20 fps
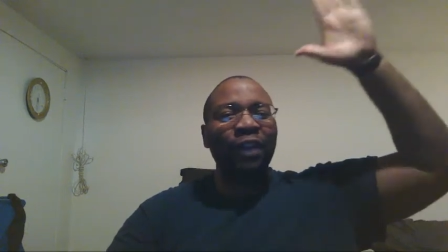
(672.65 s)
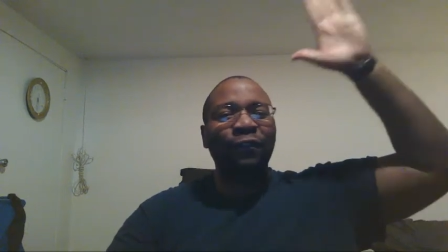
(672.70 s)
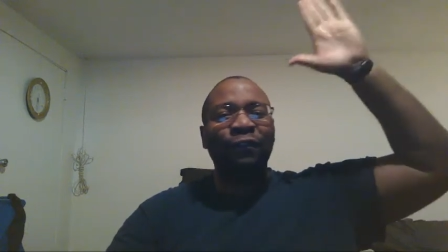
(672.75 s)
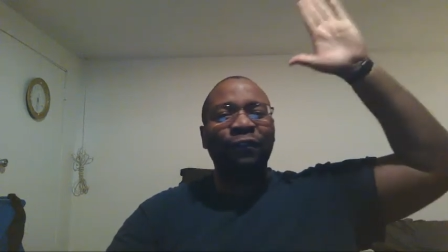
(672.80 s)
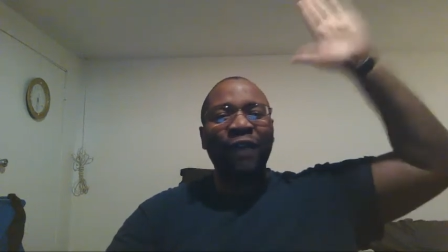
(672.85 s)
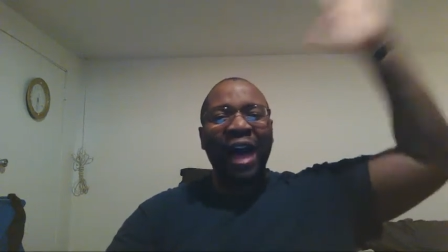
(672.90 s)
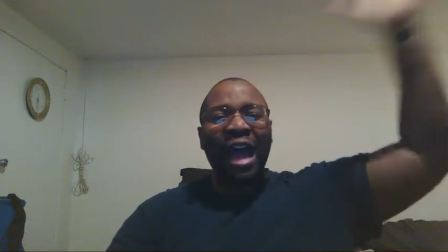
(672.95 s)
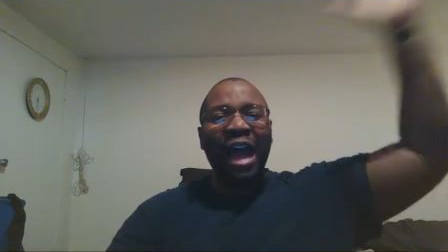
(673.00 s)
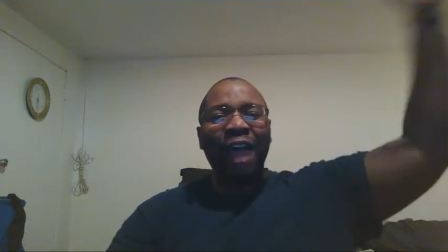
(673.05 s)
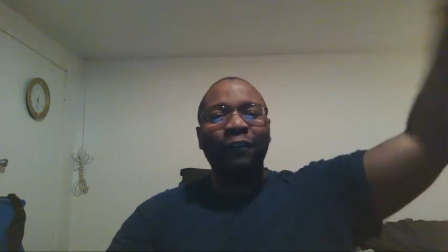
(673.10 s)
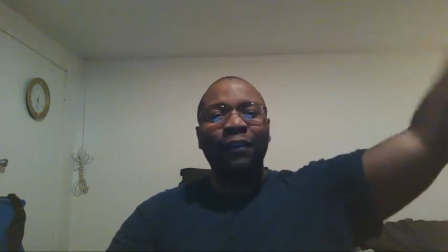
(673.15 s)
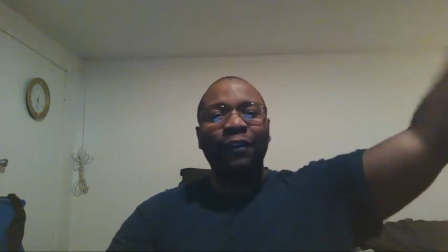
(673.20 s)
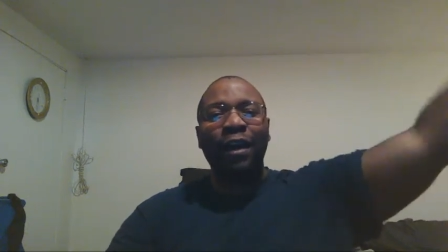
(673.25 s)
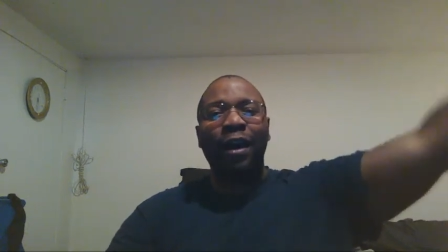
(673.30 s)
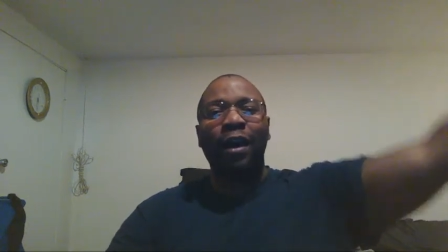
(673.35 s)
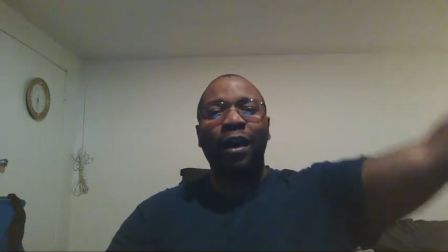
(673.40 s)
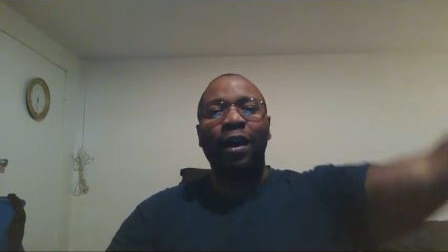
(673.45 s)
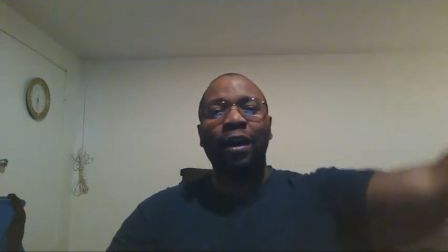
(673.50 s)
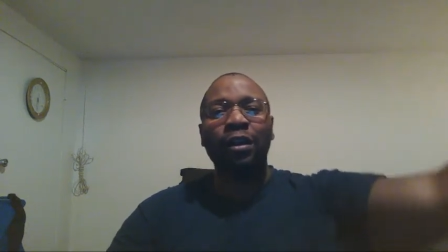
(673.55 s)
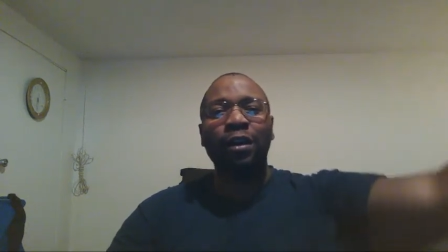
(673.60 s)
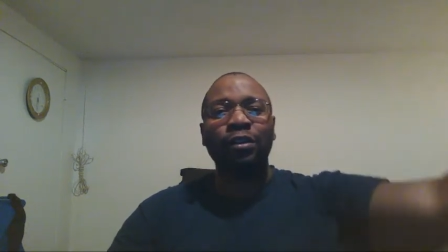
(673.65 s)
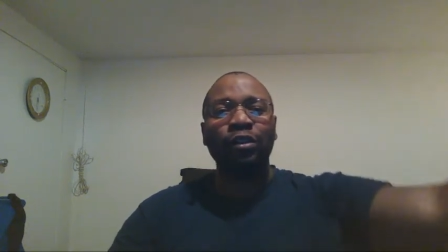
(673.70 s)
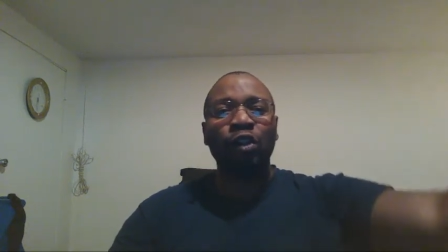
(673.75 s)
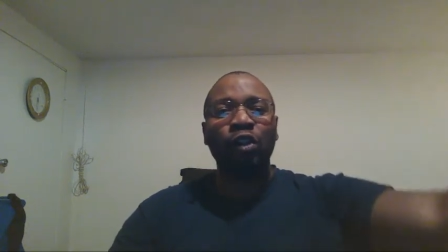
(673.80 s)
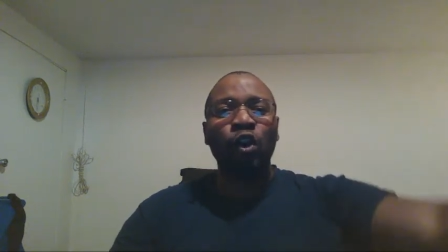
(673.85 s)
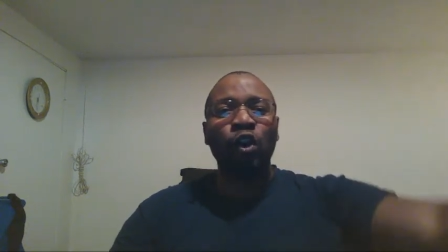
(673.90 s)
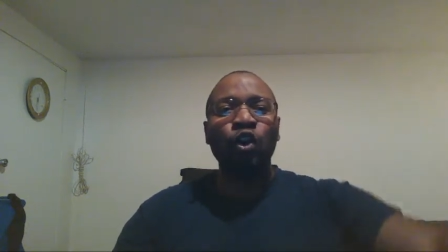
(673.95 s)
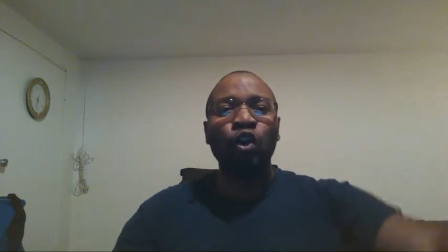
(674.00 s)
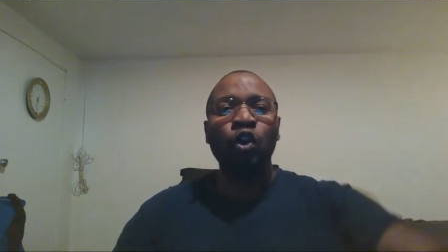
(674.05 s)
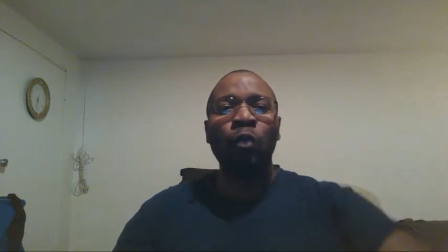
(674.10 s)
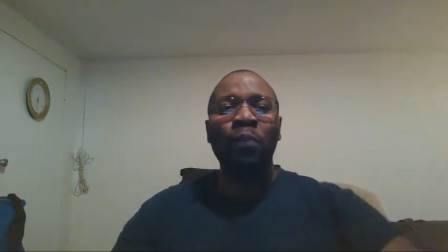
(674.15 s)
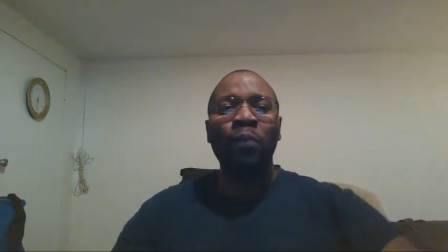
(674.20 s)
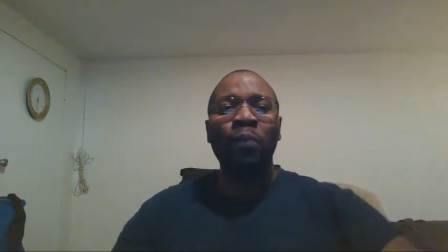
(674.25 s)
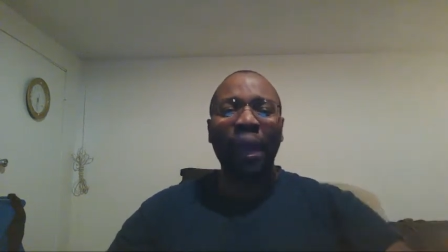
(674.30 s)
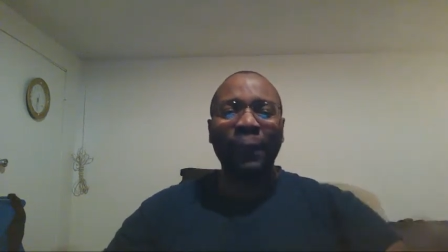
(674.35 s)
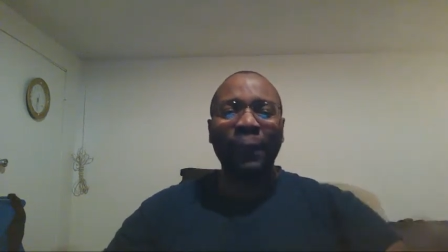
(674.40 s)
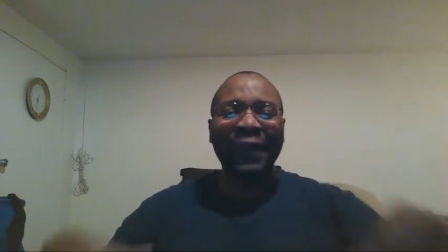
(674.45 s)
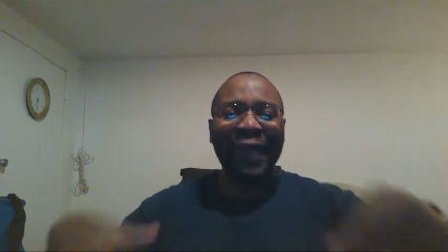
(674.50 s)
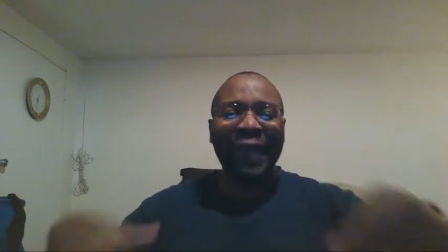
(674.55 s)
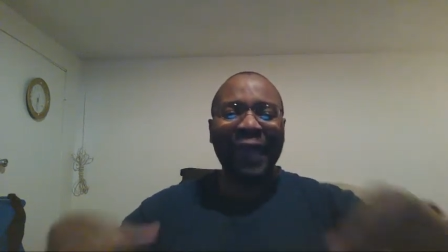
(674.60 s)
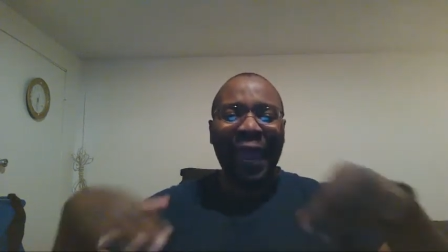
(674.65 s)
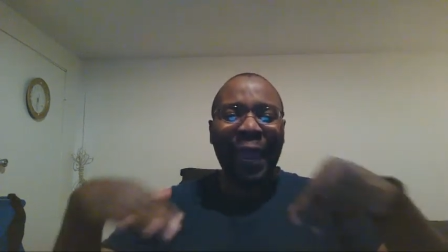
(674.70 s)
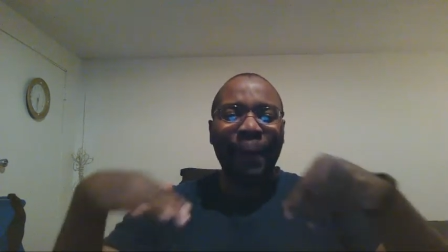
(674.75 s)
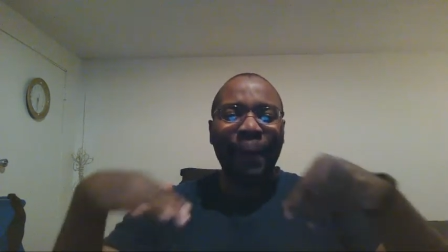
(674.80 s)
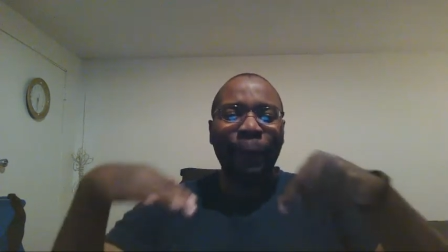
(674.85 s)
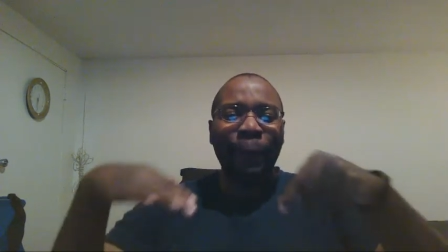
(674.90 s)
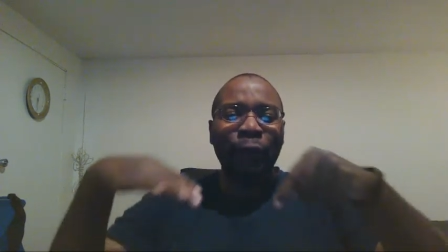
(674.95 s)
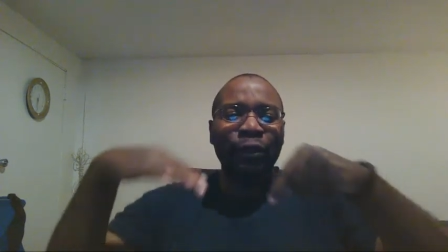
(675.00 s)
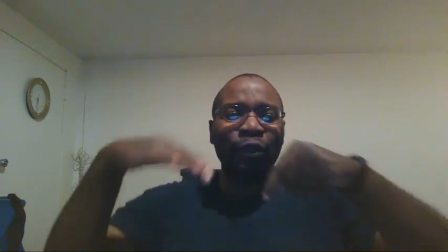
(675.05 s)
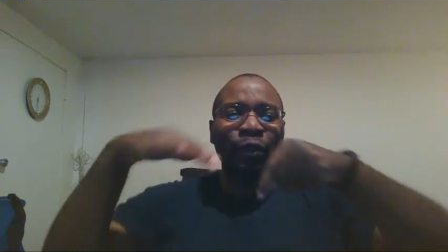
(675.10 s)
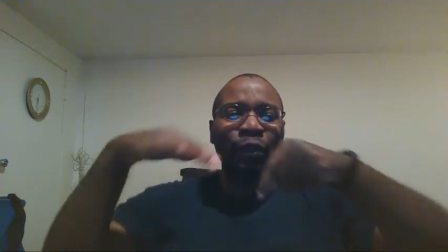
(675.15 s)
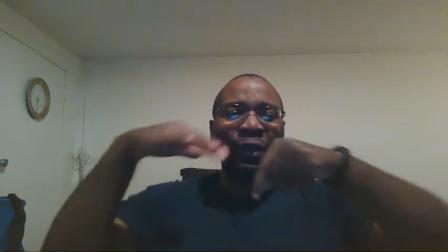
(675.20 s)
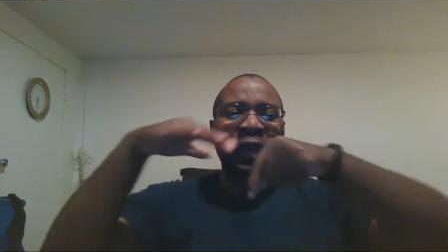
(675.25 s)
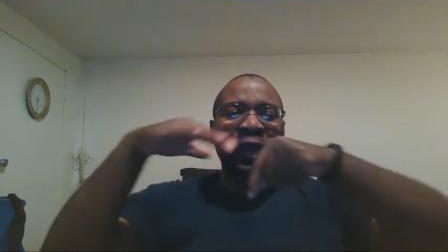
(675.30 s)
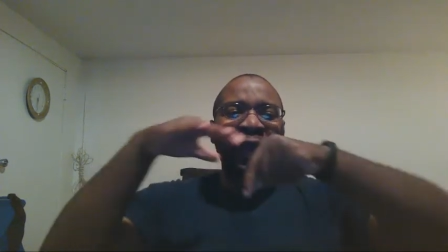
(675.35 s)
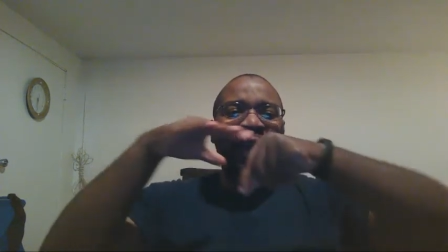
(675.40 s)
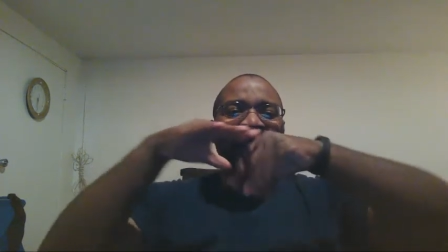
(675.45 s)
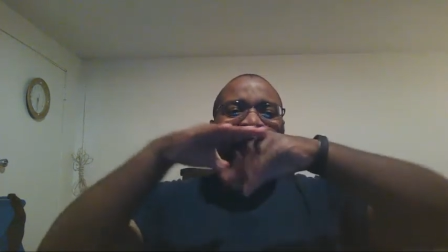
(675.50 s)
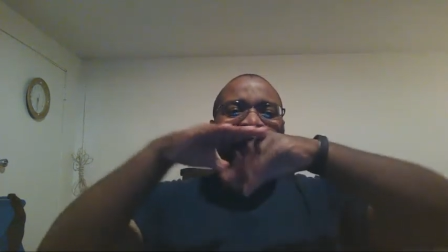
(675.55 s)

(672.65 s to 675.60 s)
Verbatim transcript: five cars. You may be able to get